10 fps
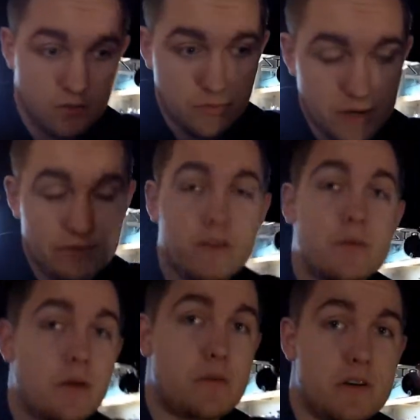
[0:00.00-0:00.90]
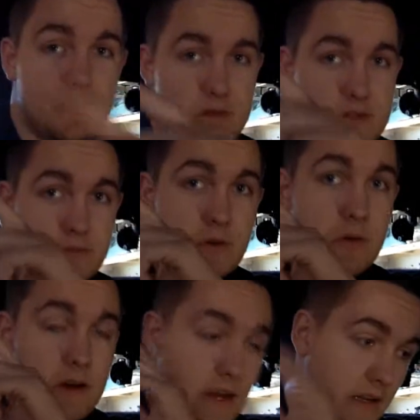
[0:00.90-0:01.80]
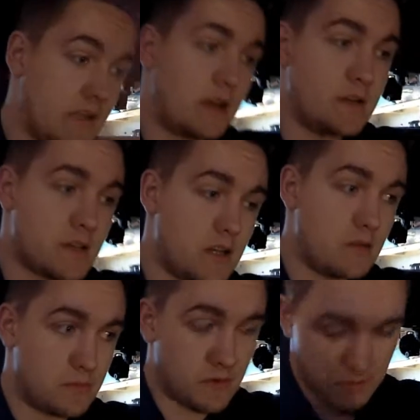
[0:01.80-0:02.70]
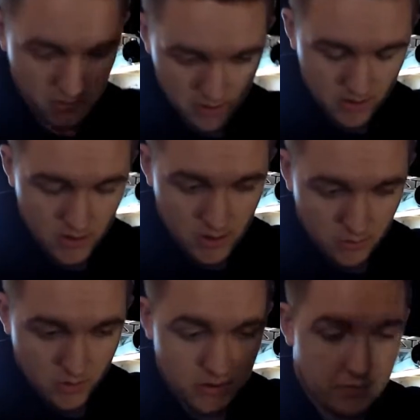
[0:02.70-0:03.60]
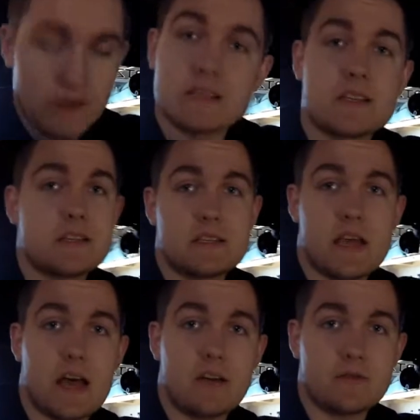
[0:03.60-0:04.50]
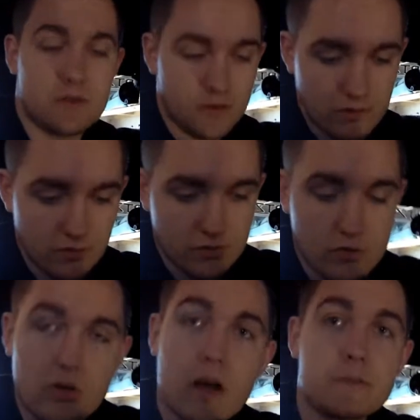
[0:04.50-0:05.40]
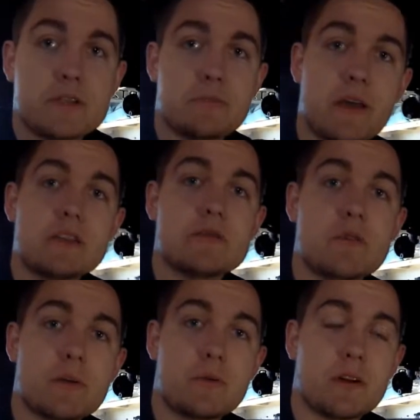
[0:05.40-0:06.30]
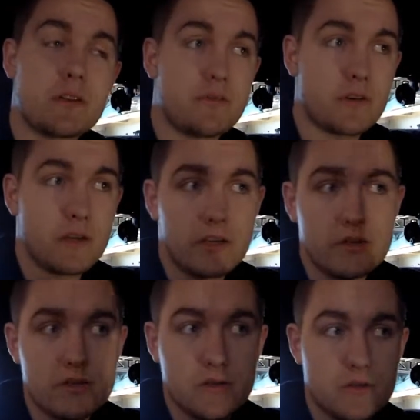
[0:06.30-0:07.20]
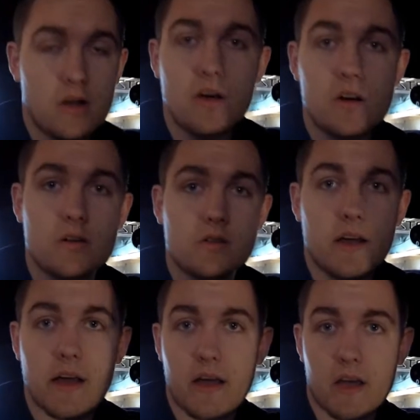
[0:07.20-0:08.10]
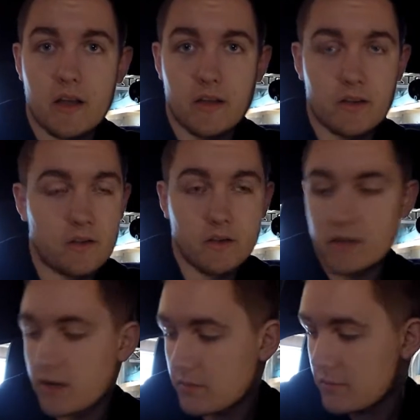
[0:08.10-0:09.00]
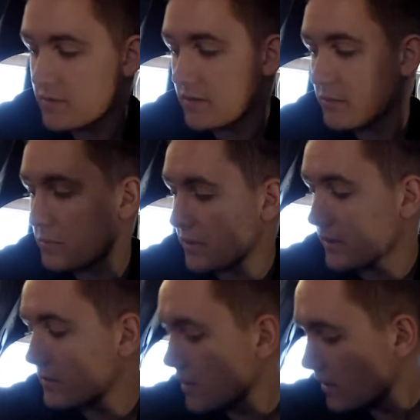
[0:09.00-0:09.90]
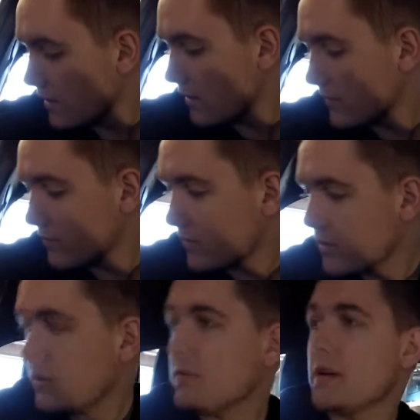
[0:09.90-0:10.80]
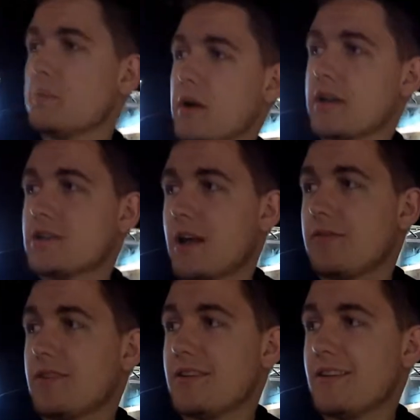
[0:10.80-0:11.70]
you definitely want one of those if you run any kind of sub. One of the best things to have so you can control how much bass you want to put in for each song and all the kind of music you play. You trying to break stuff?